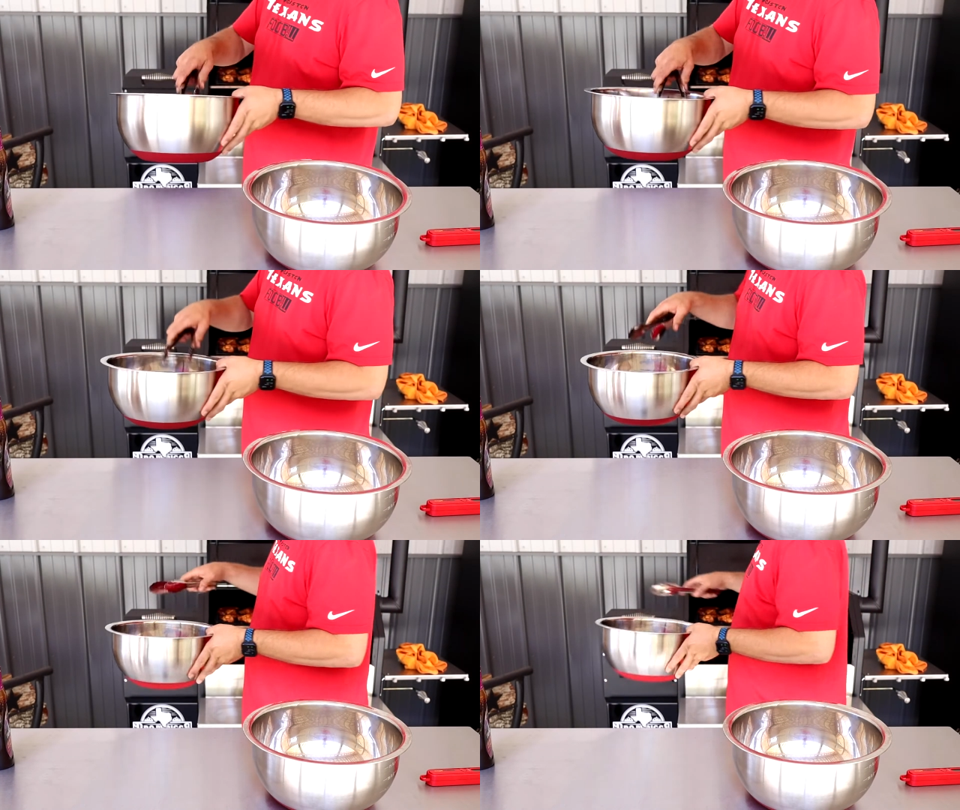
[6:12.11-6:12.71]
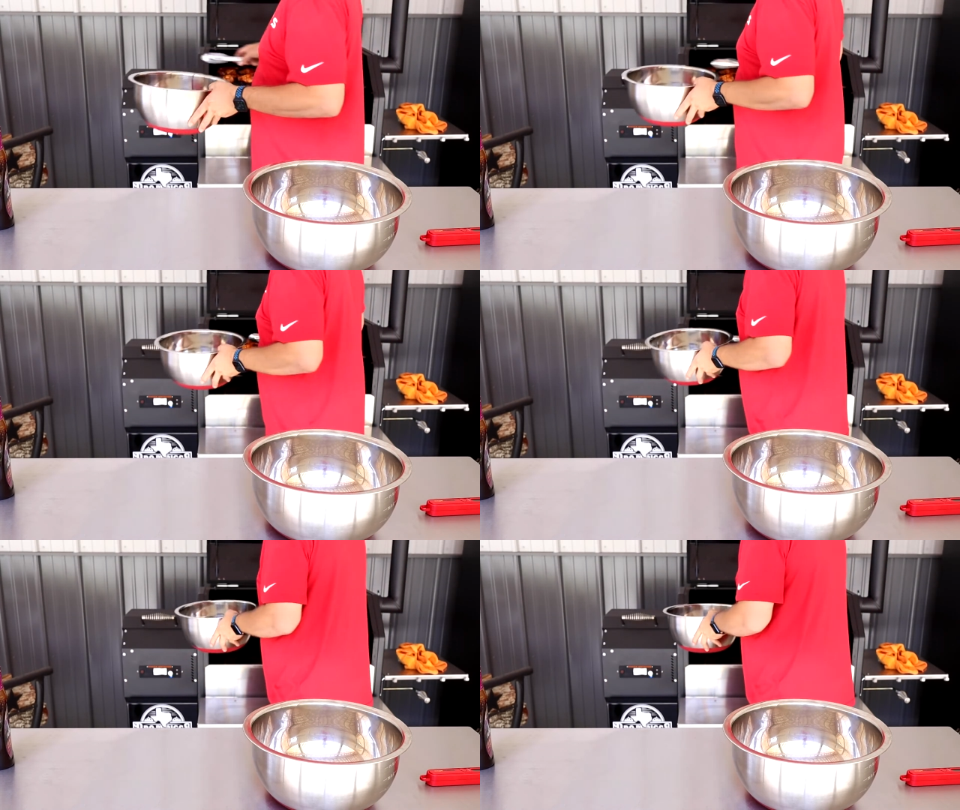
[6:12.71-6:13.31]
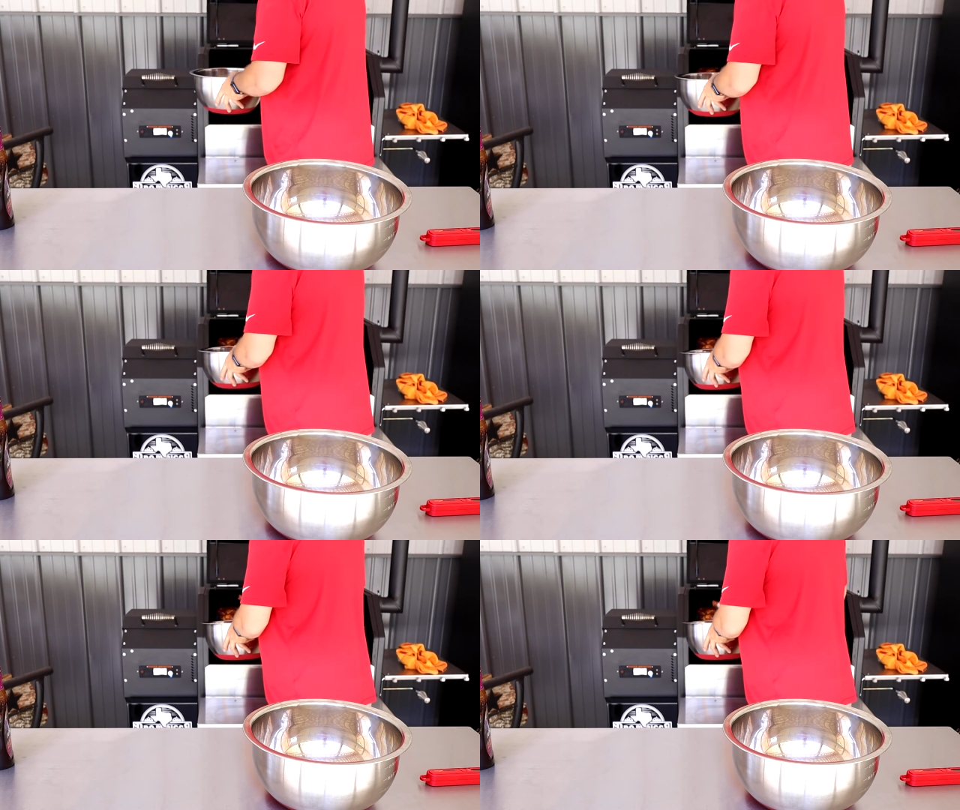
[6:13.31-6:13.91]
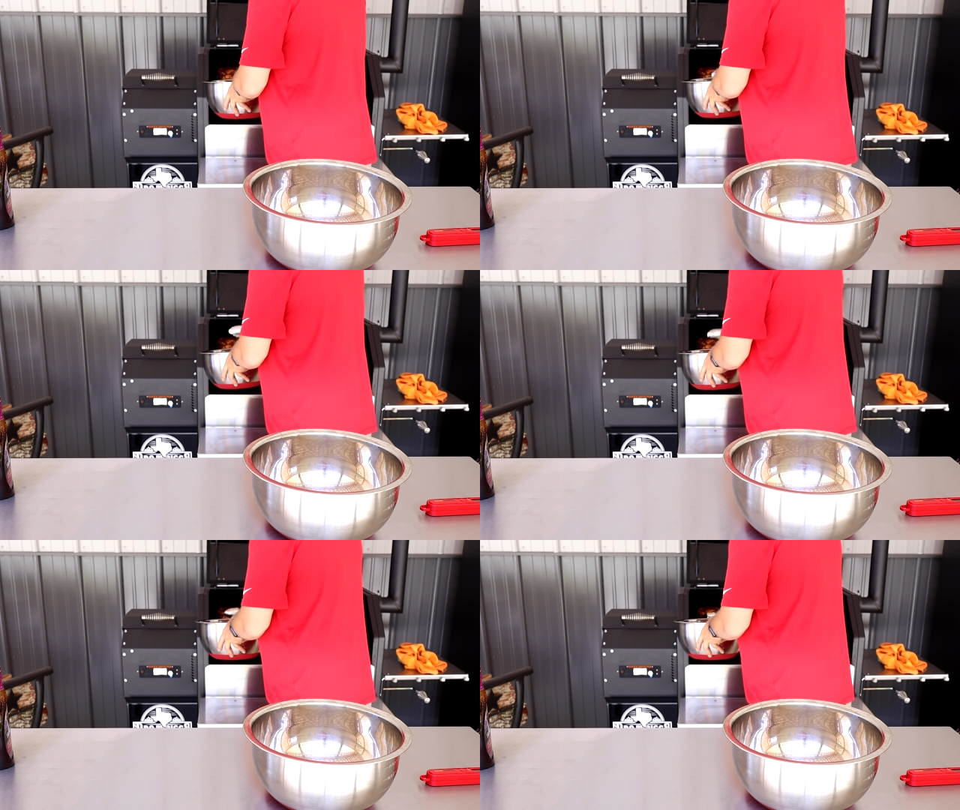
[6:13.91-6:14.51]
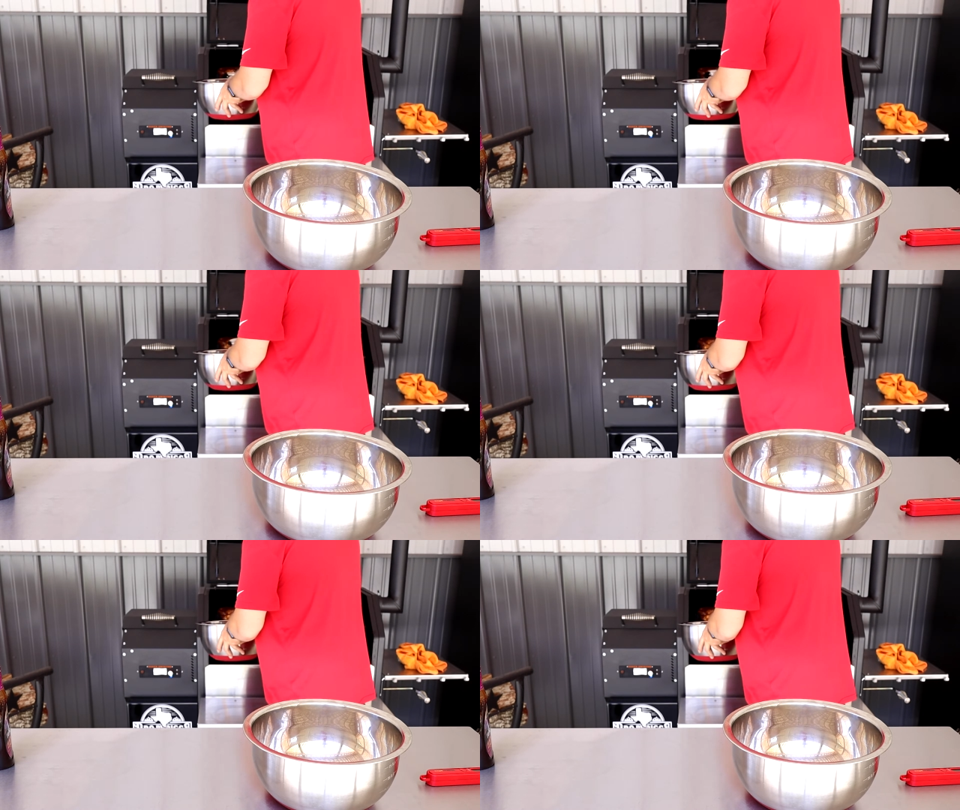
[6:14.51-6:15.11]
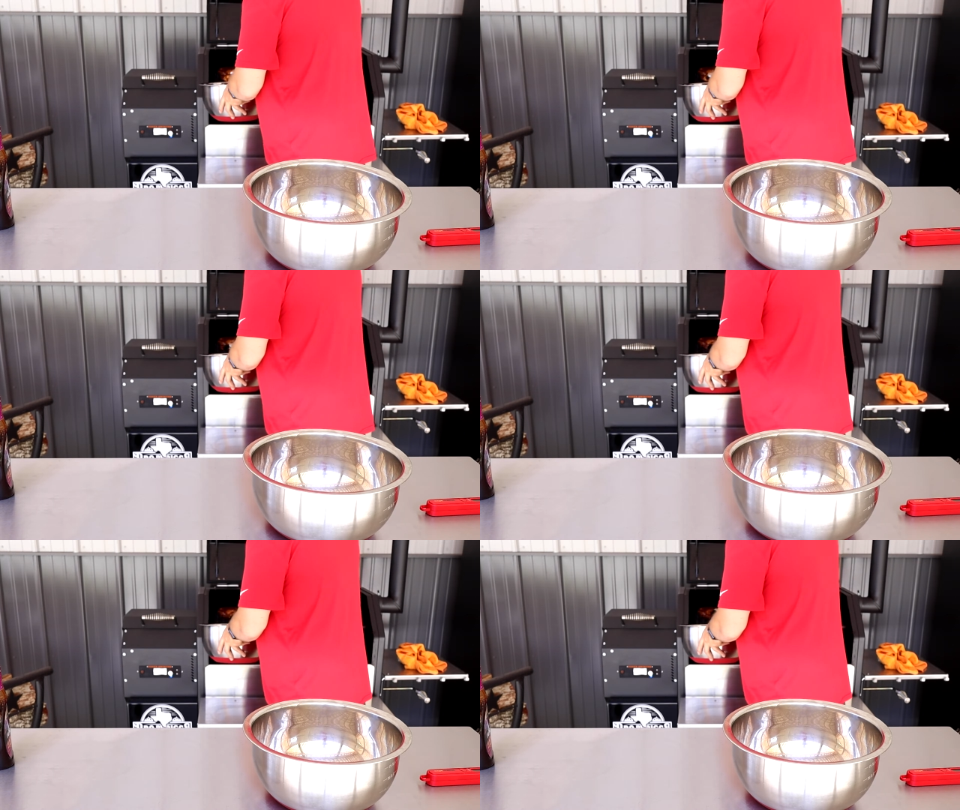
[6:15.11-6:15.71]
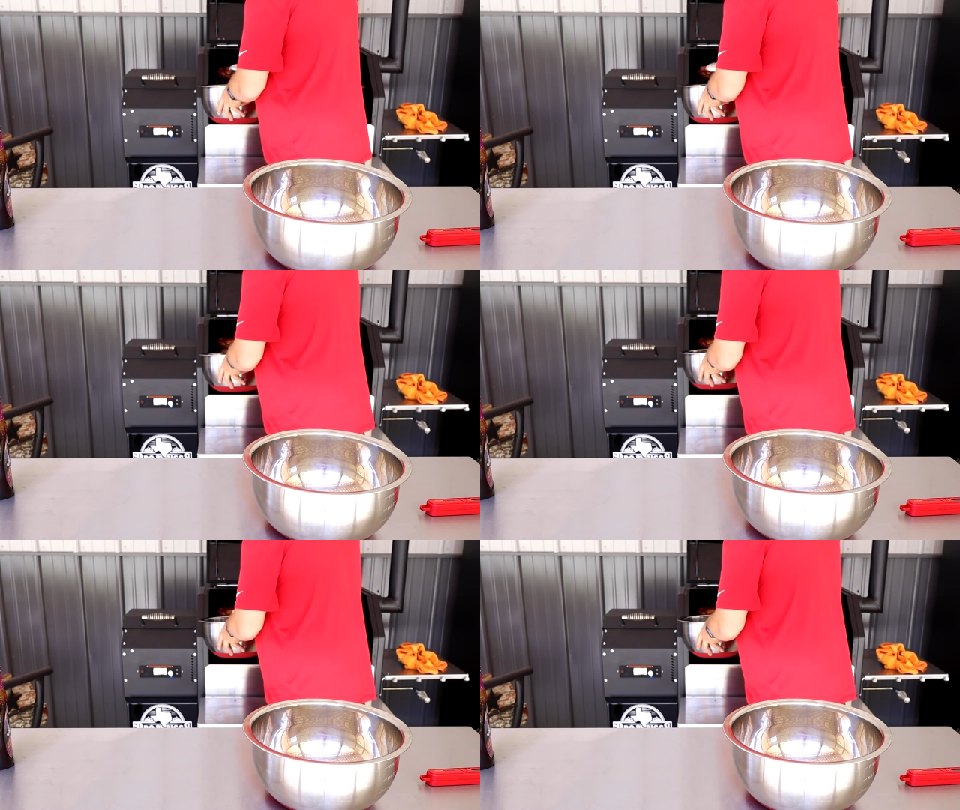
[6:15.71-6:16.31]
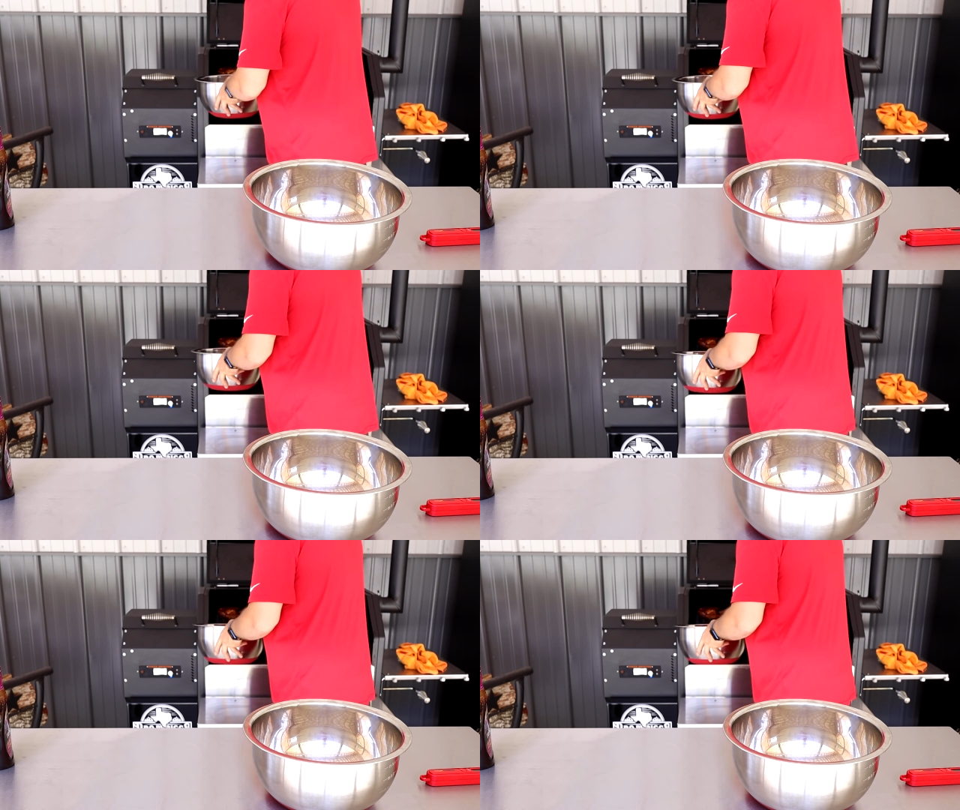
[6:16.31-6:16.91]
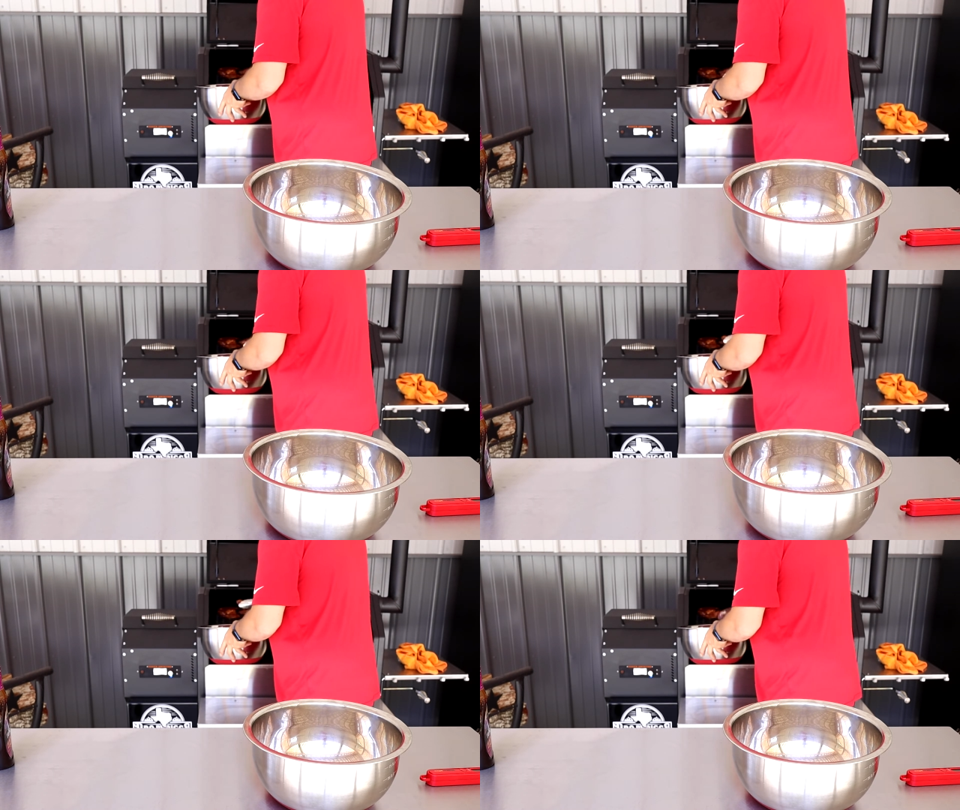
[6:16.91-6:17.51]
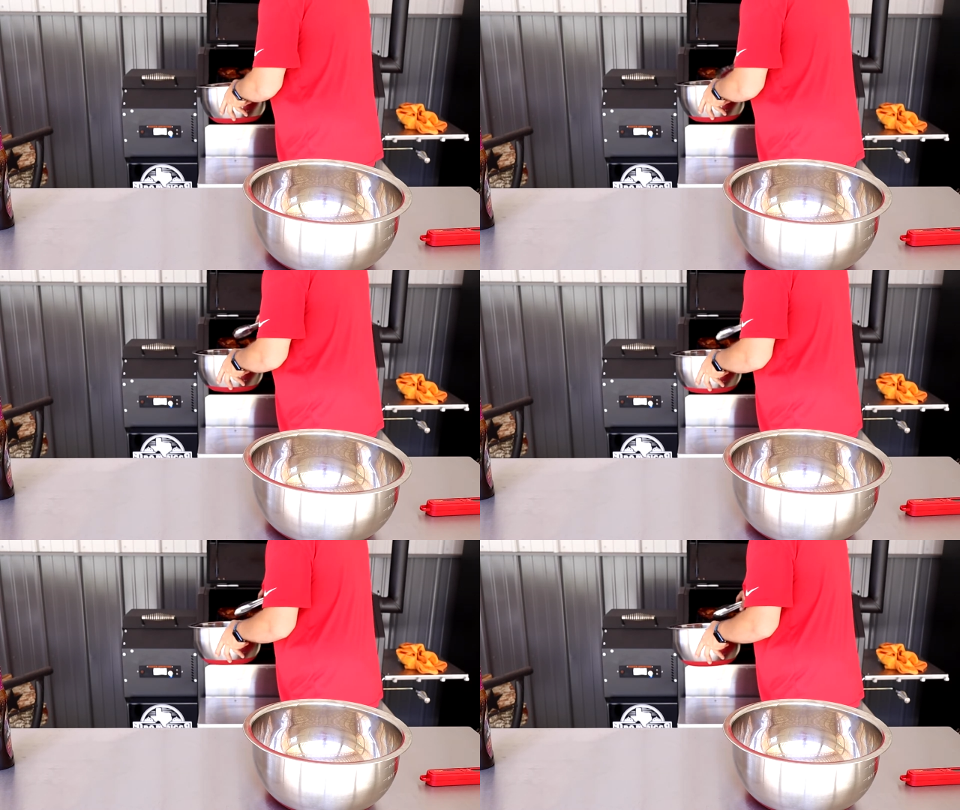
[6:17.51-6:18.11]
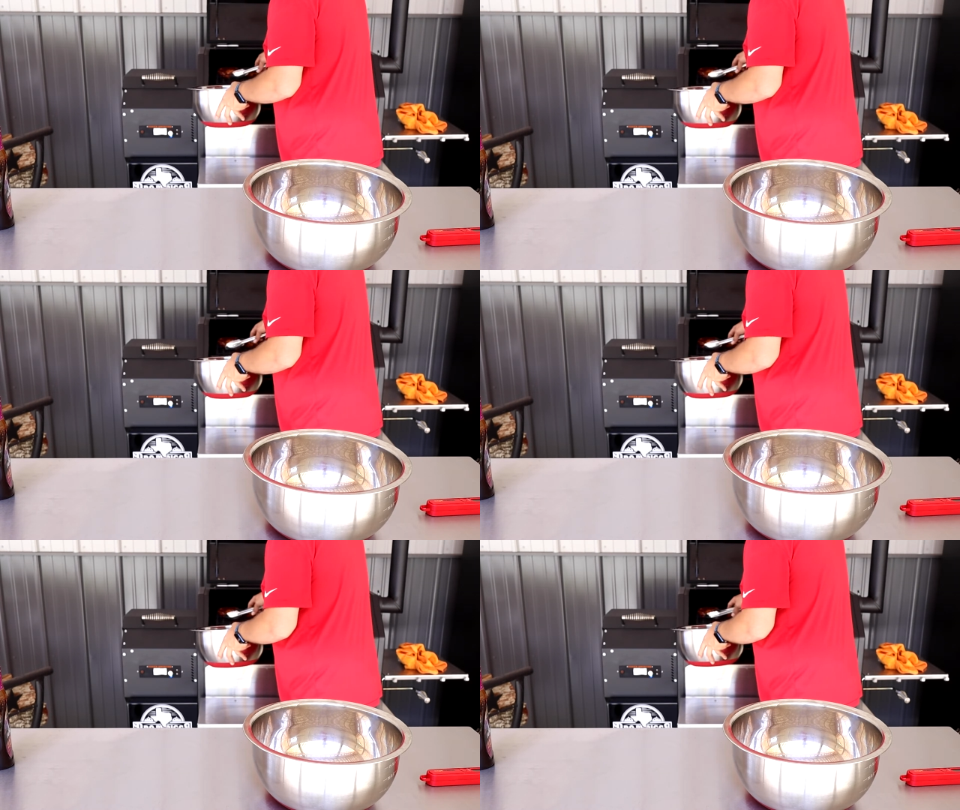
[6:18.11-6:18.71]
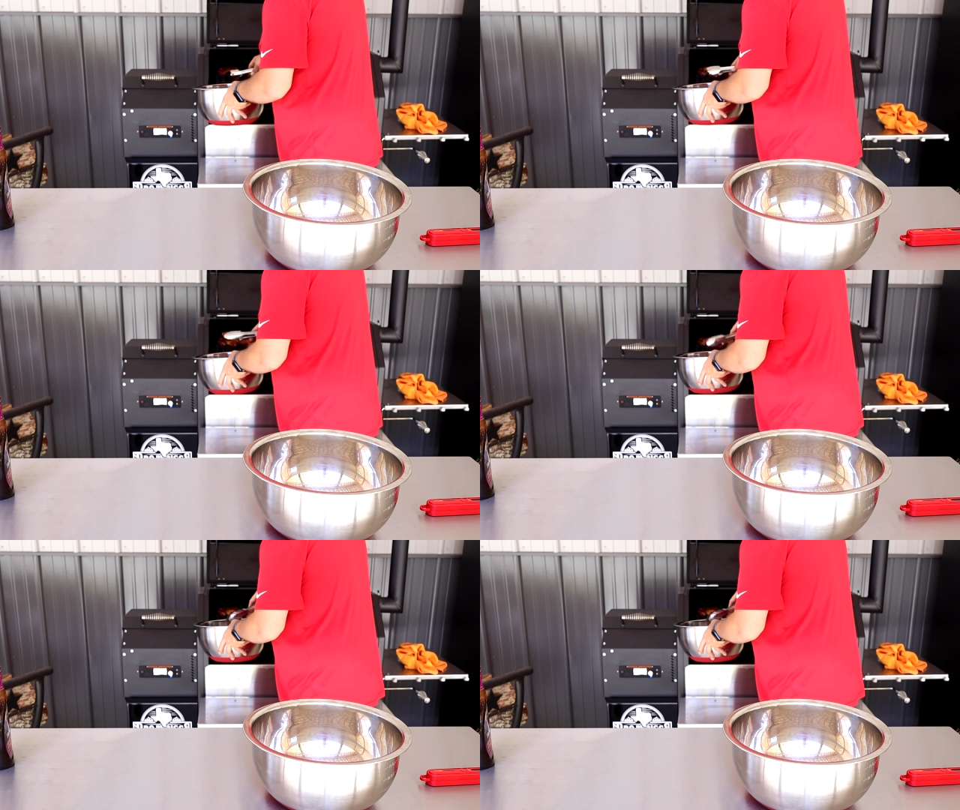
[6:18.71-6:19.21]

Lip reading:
(no speaker visible)